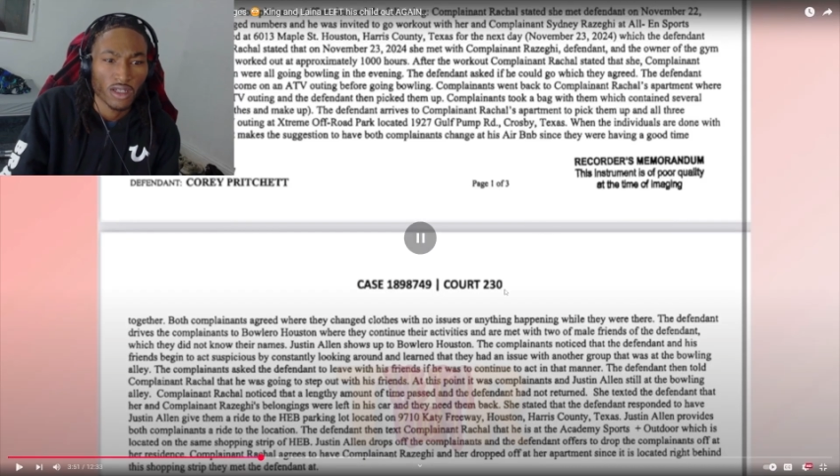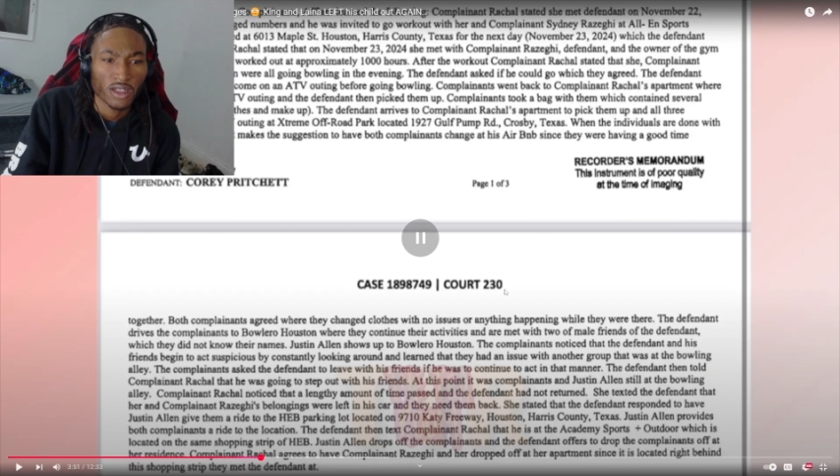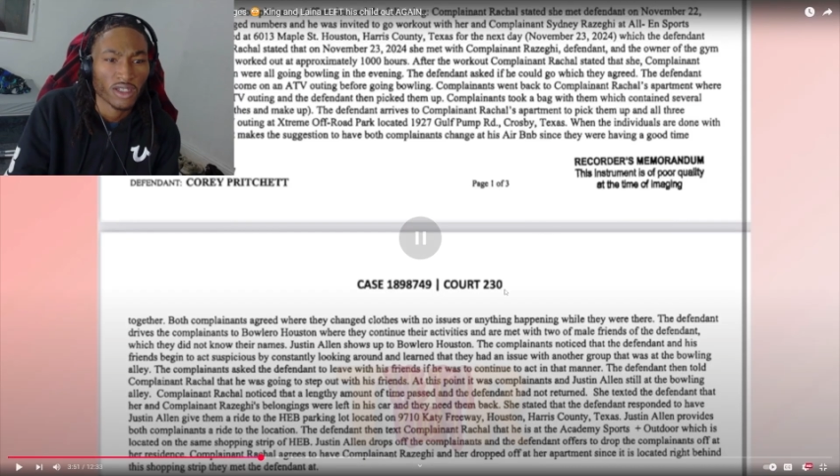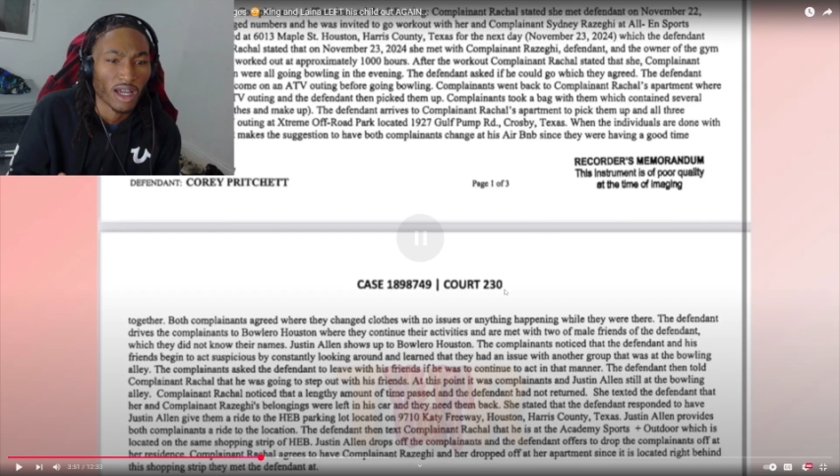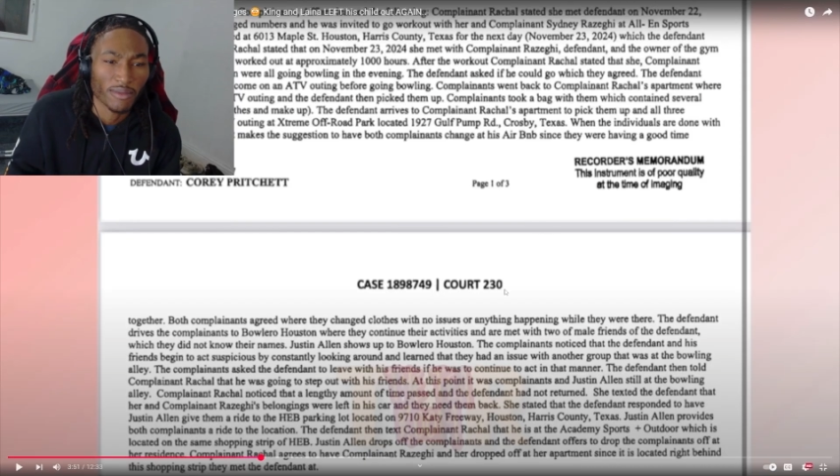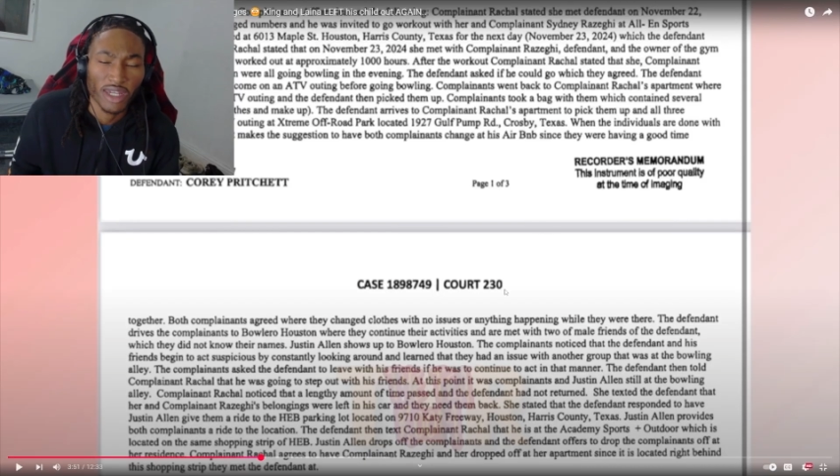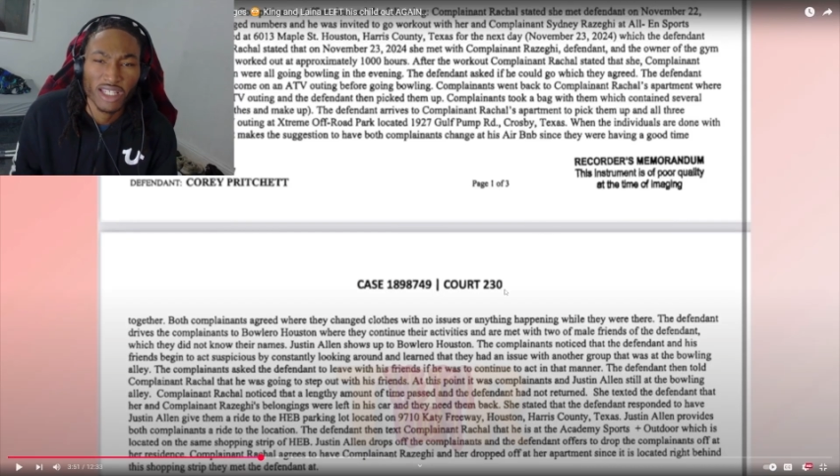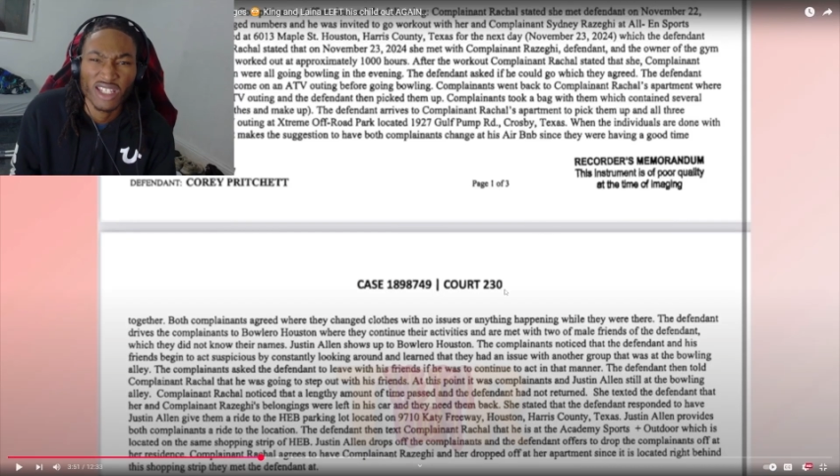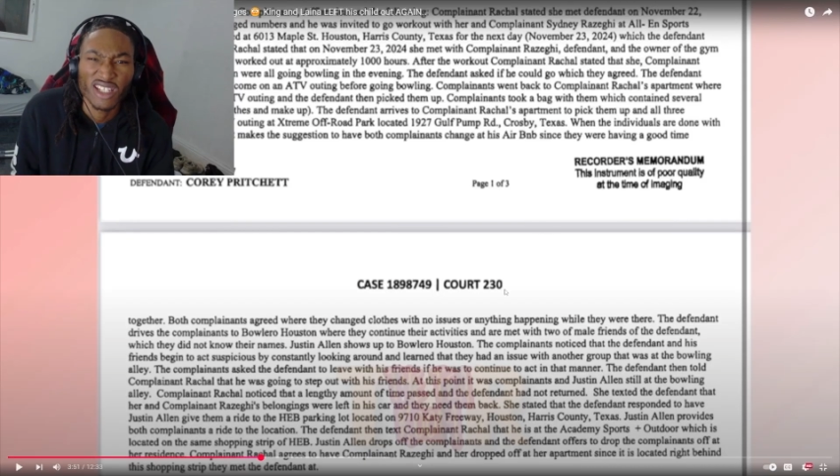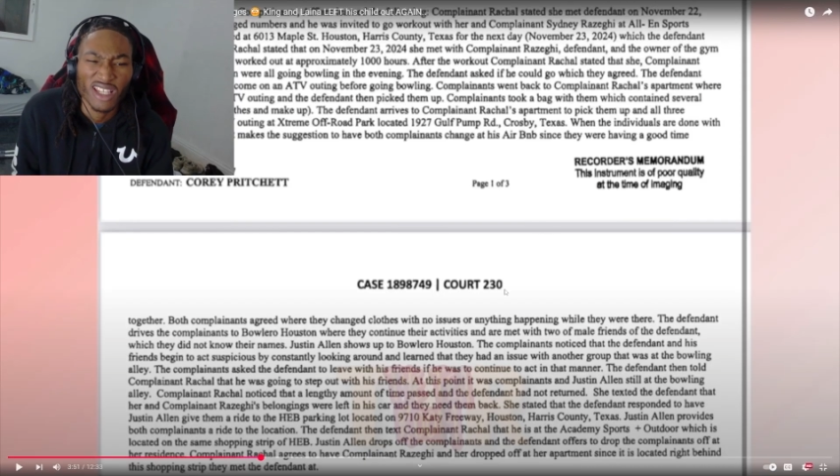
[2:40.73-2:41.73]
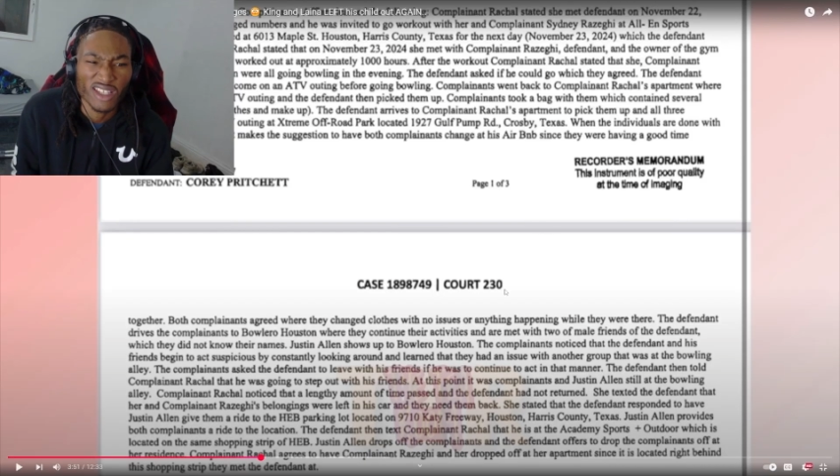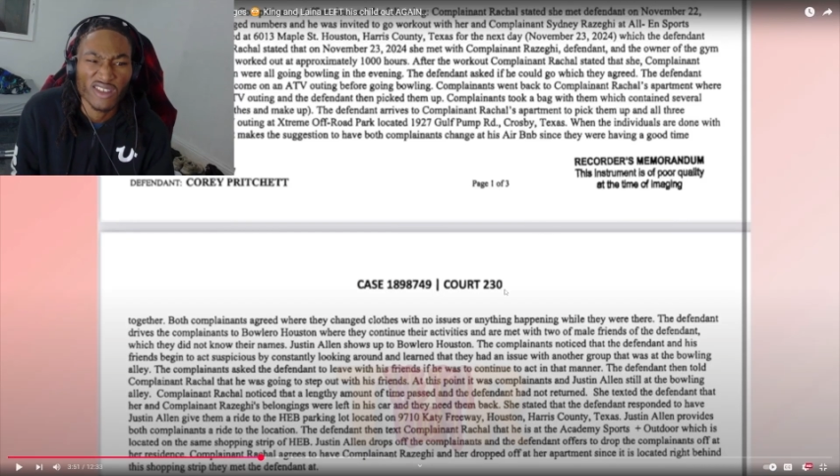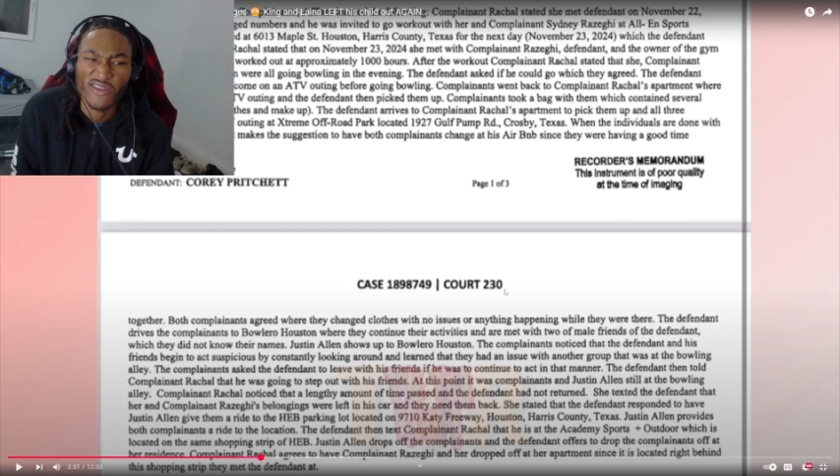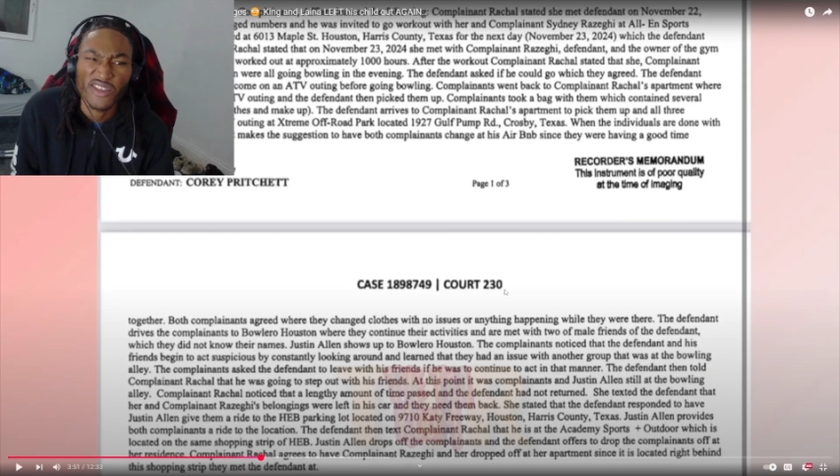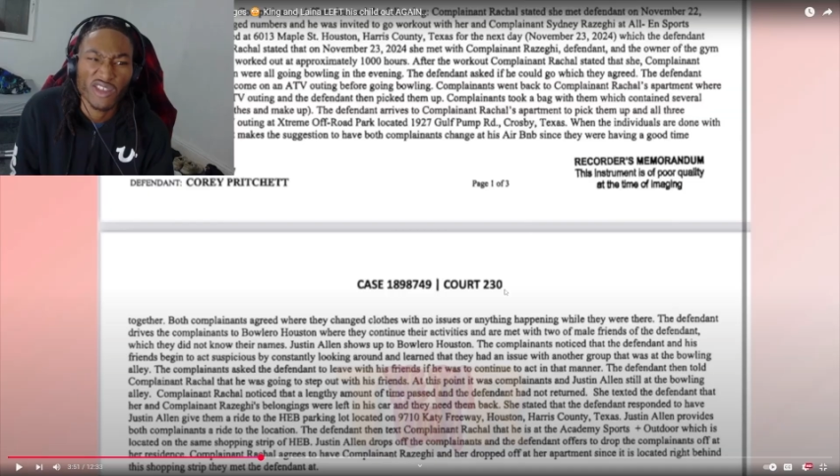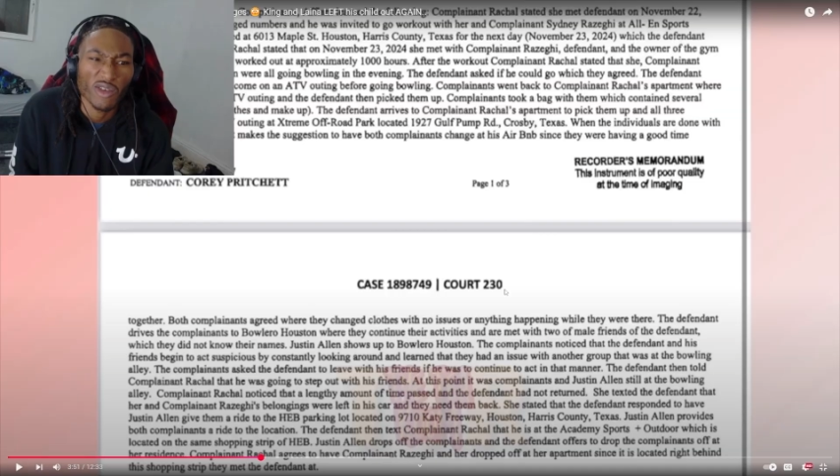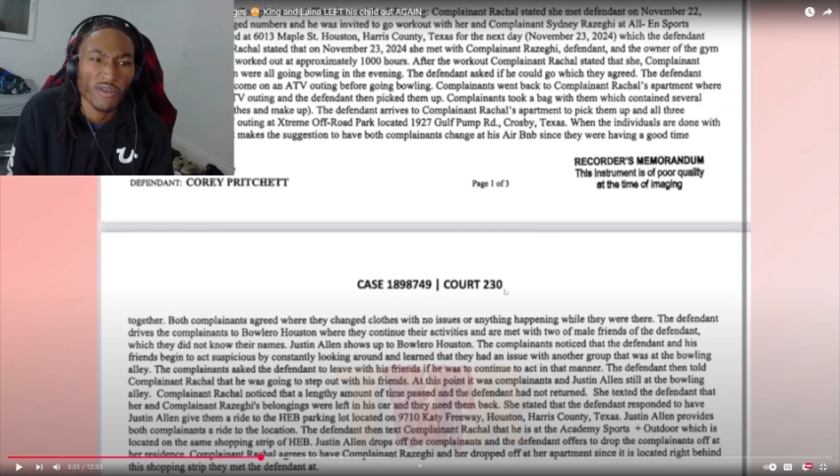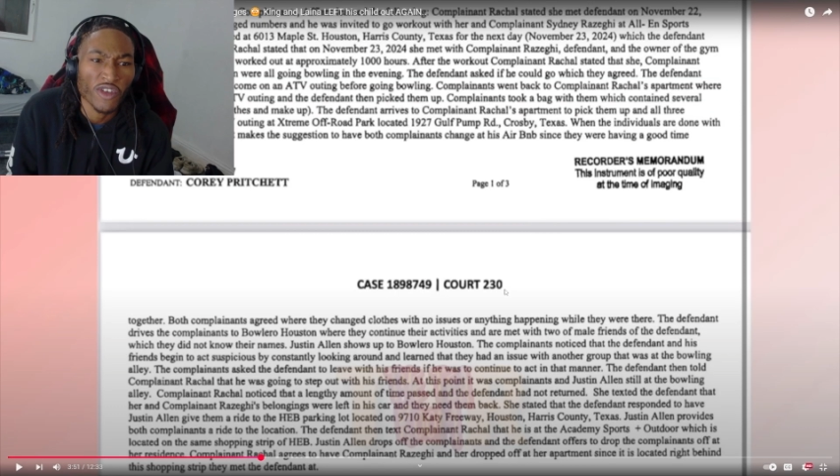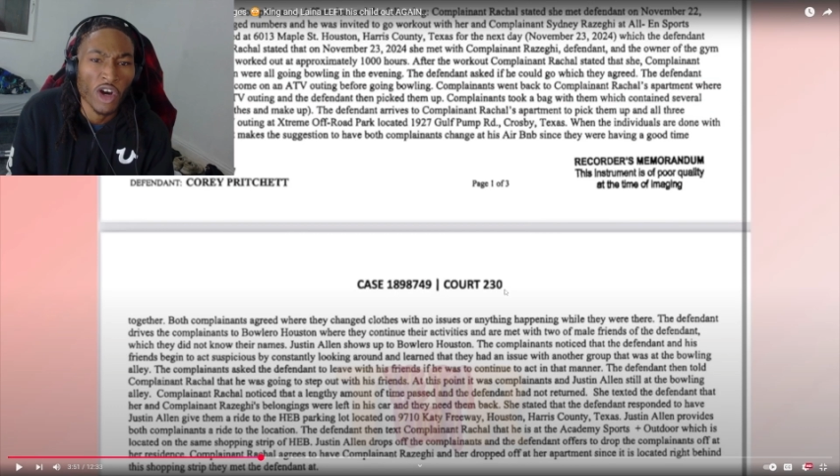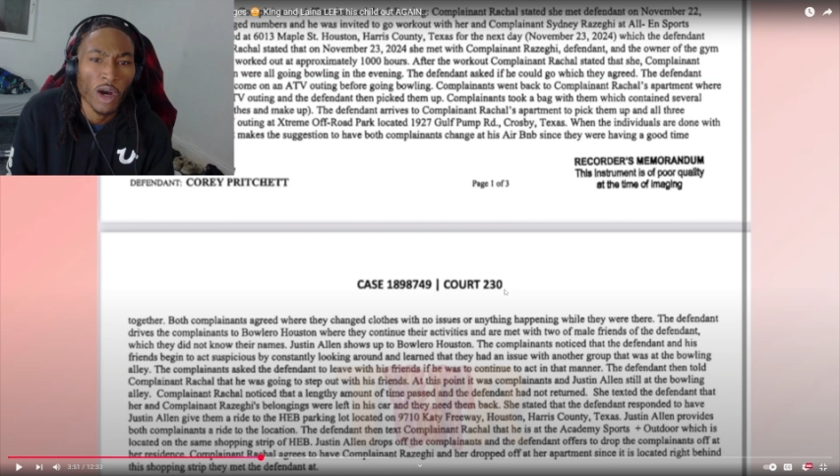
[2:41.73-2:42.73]
So I'm guessing this has nothing to do
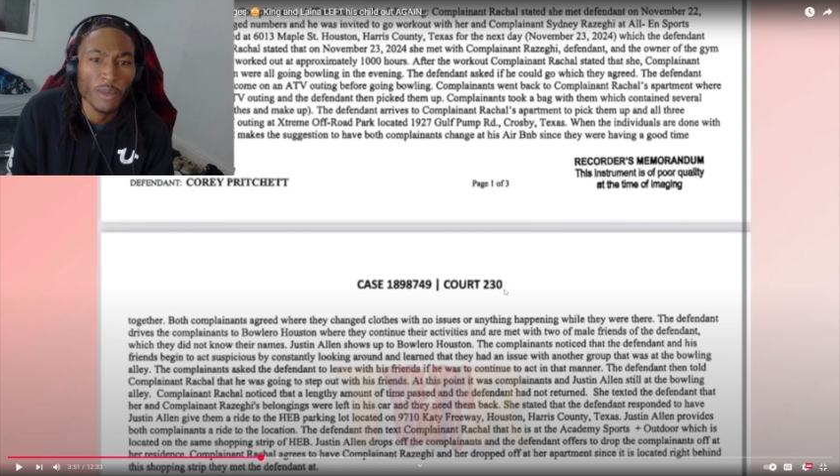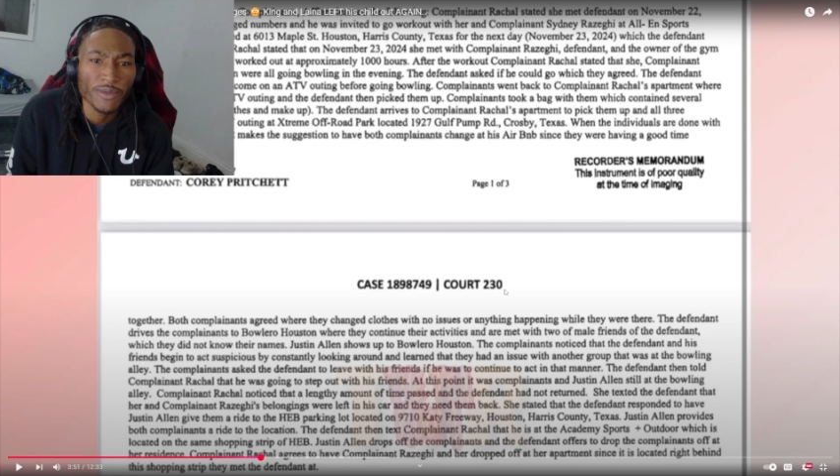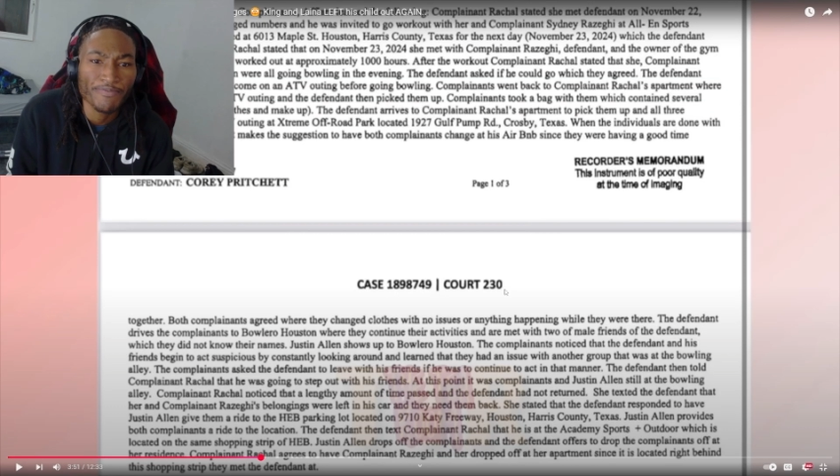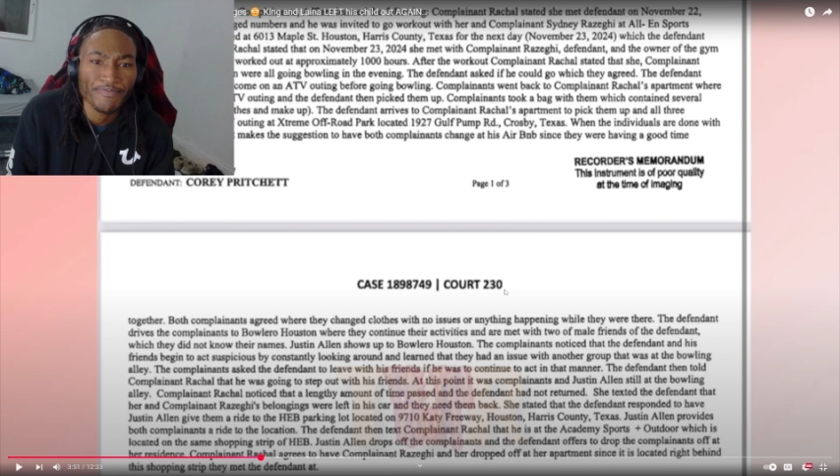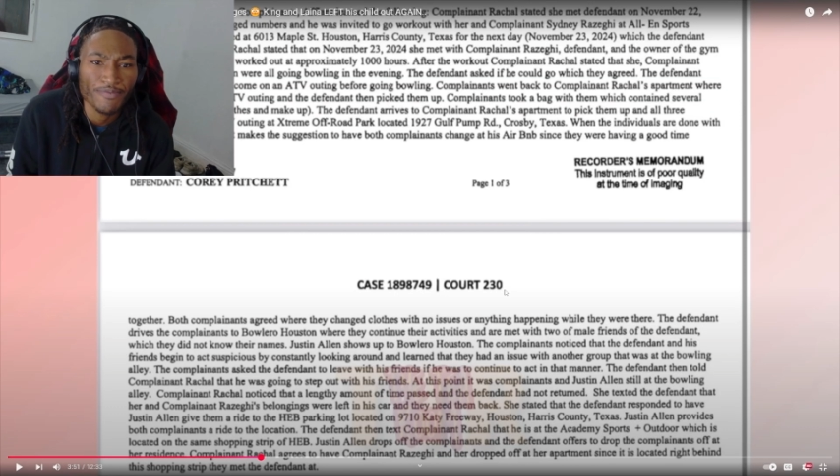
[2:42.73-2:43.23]
with Carmen.